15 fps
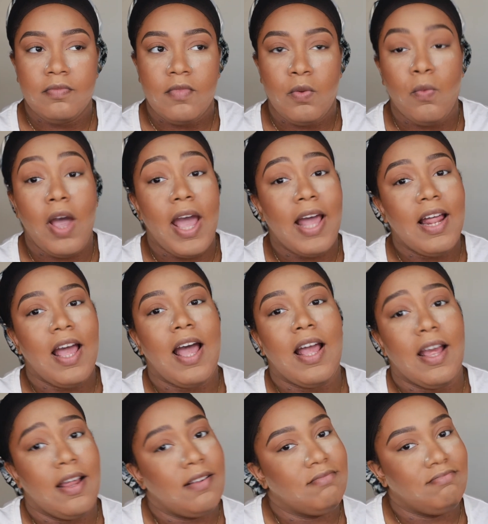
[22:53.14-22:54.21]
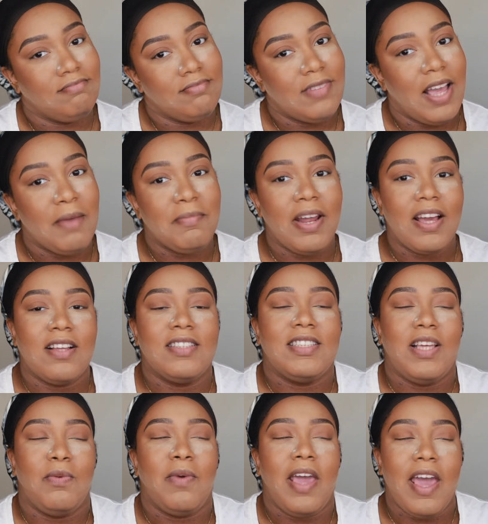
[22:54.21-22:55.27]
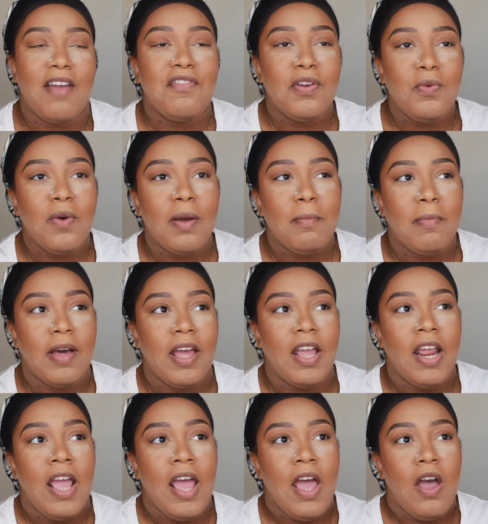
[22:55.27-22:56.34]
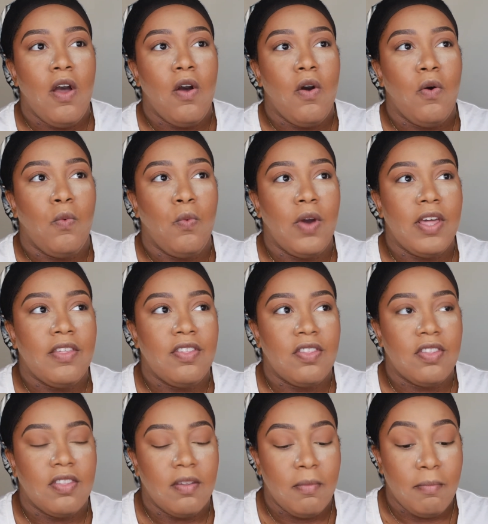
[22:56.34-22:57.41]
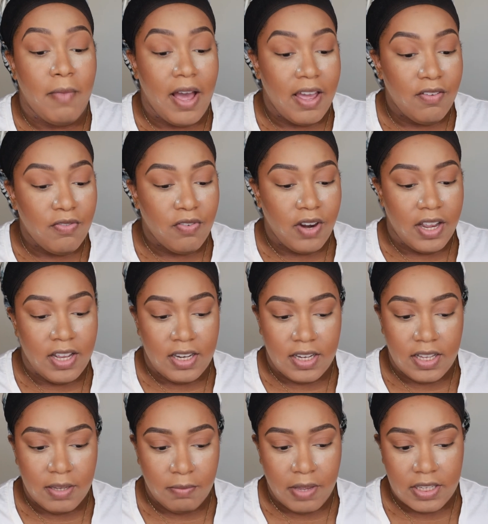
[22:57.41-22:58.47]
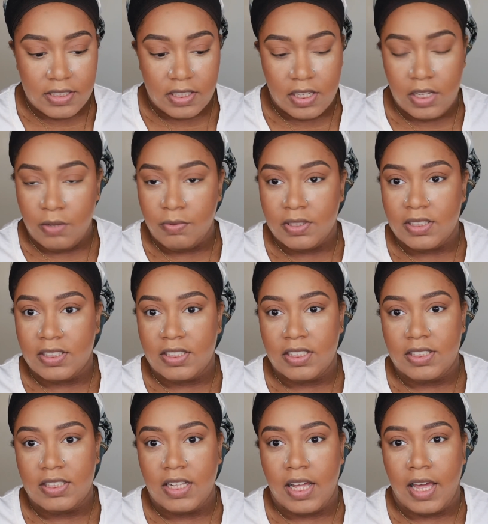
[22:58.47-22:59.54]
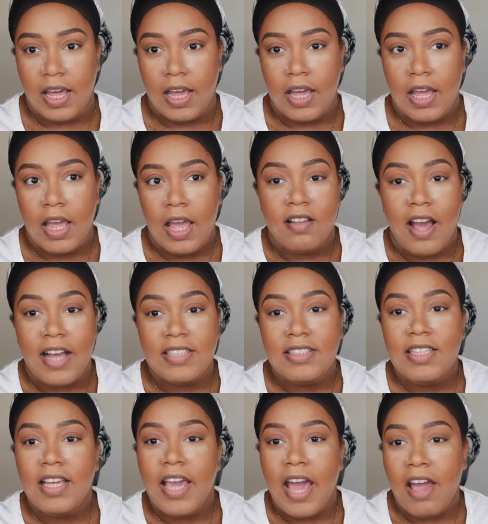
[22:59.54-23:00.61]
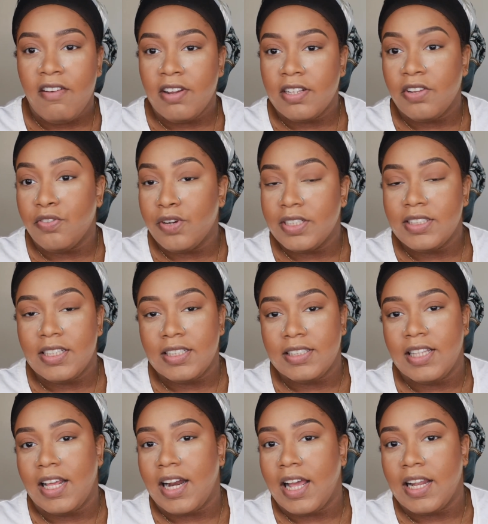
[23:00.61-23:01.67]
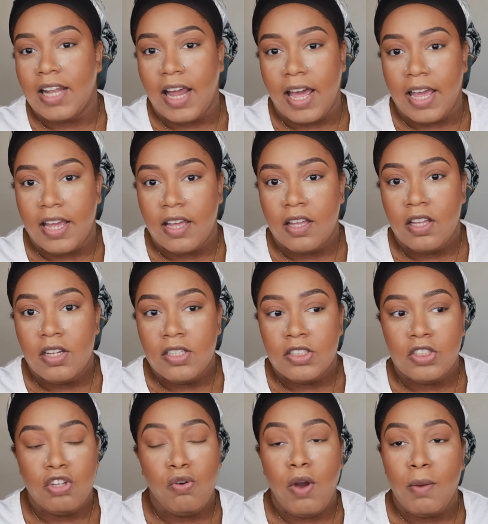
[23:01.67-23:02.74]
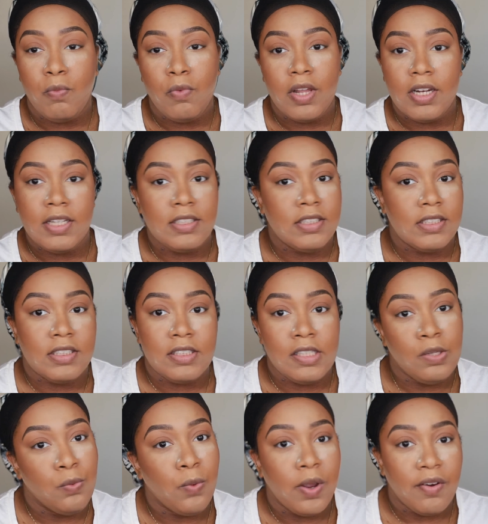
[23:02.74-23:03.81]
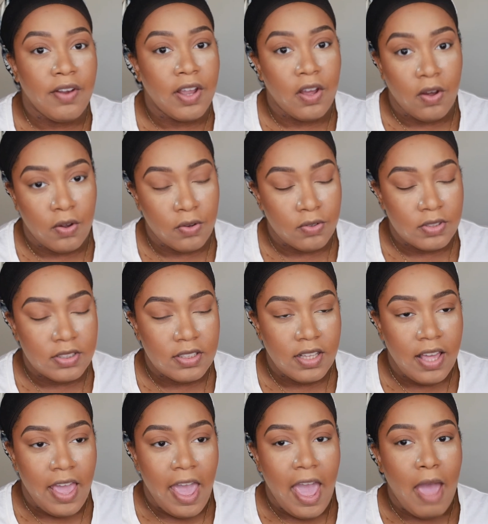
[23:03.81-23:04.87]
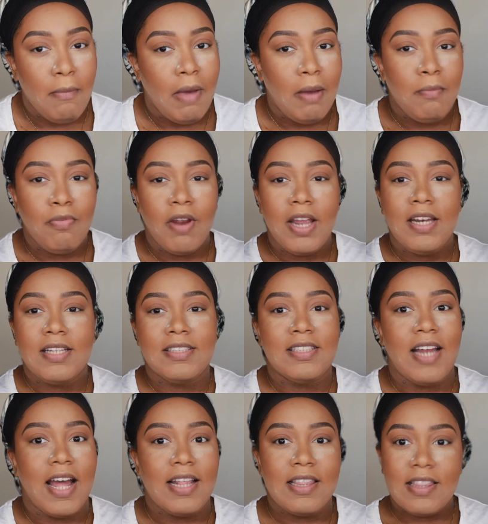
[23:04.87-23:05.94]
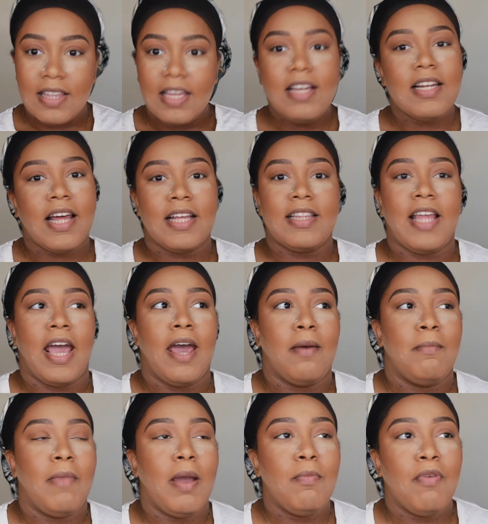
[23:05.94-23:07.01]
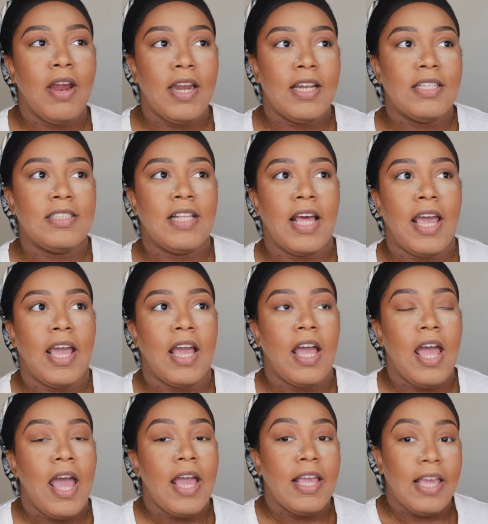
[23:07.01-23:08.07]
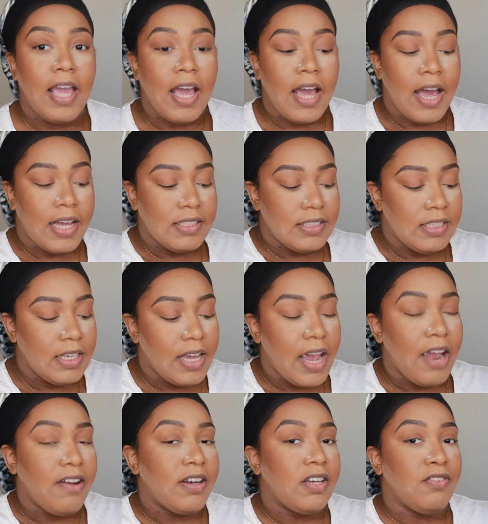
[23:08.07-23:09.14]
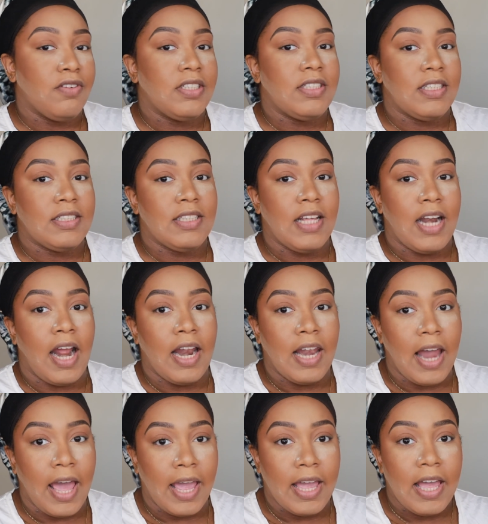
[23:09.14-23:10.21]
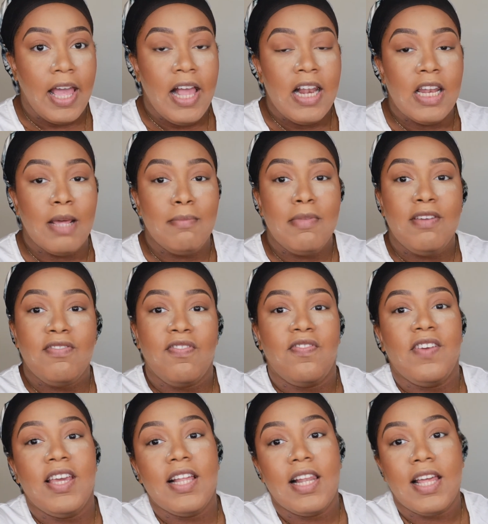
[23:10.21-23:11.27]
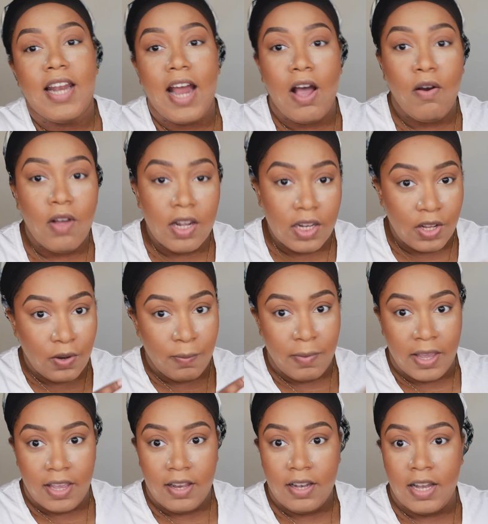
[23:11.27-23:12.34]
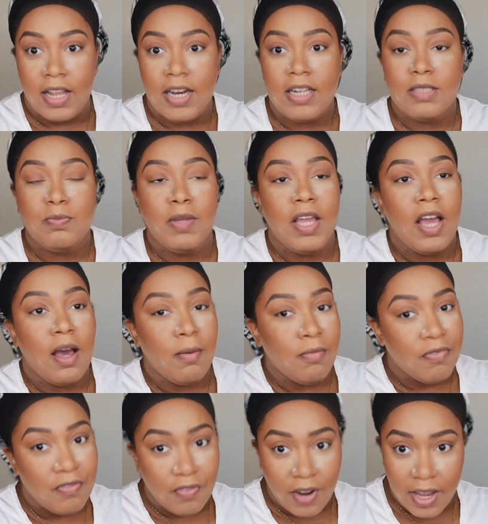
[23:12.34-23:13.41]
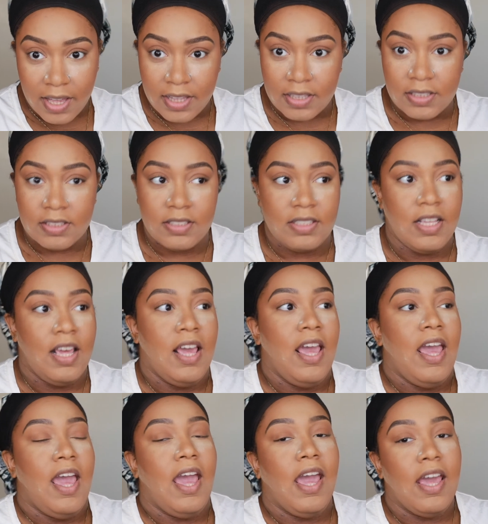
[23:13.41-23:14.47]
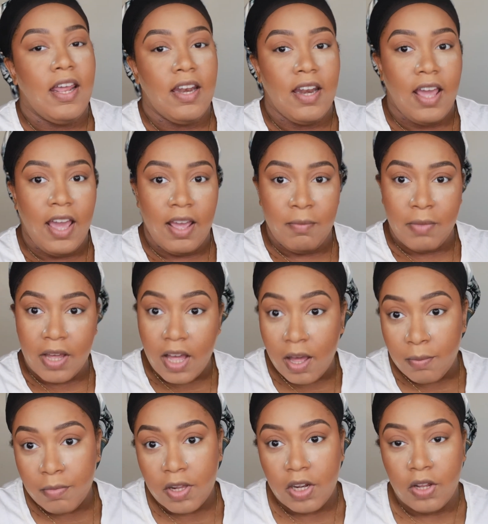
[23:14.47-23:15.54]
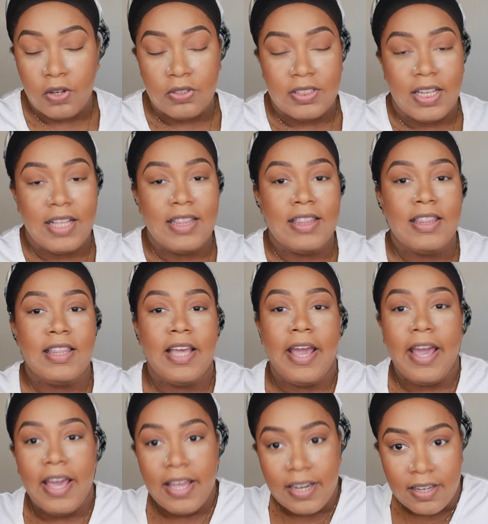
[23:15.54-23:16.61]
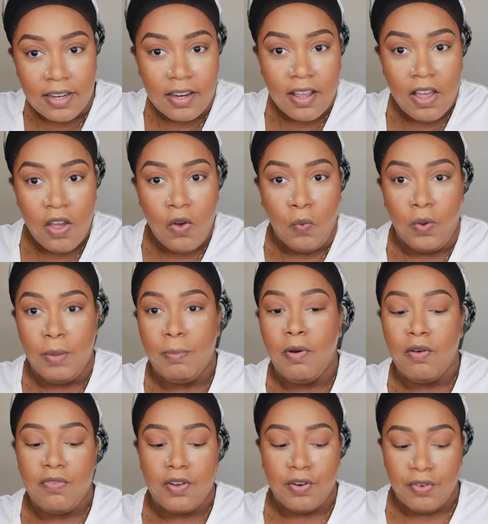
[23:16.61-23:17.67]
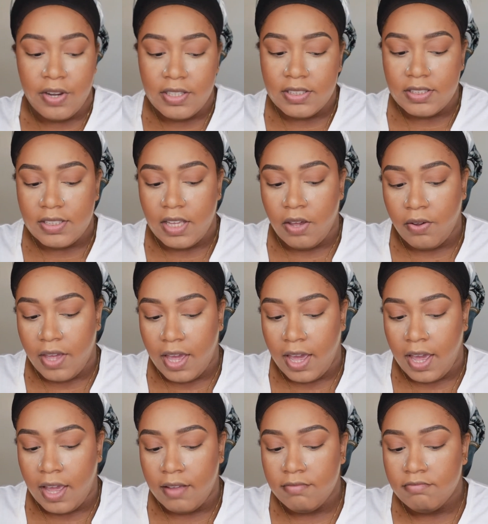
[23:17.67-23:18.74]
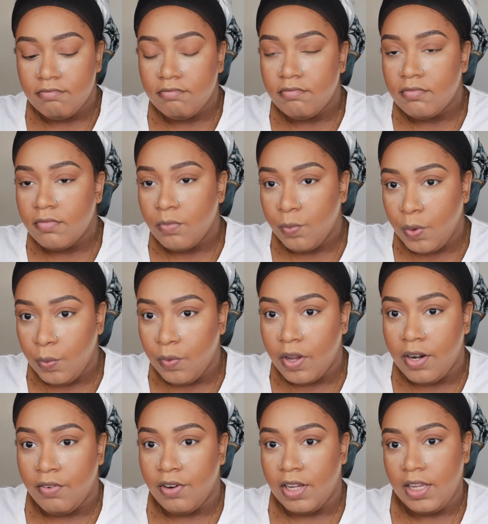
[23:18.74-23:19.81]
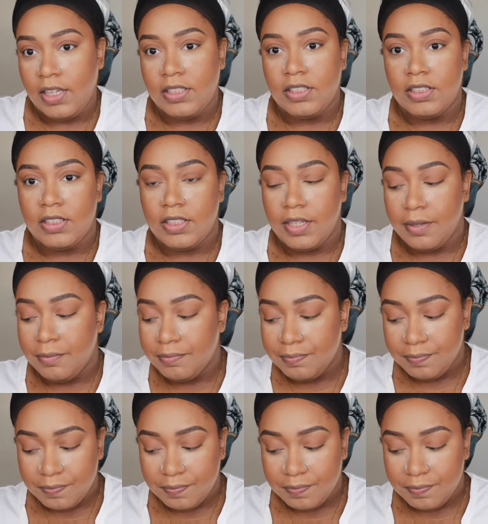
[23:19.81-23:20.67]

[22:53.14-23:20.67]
well, I, I, I'm not going to say with everyone, but with my friend, he basically was just like, I see characteristics that I like, so willing to see where it goes. And my brain does not think like that. My brain is like, yeah, I see characteristics that I like. Let me feel it out a little bit. Let us become friends and and become close. And then we both agree to say, okay, we want a relationship.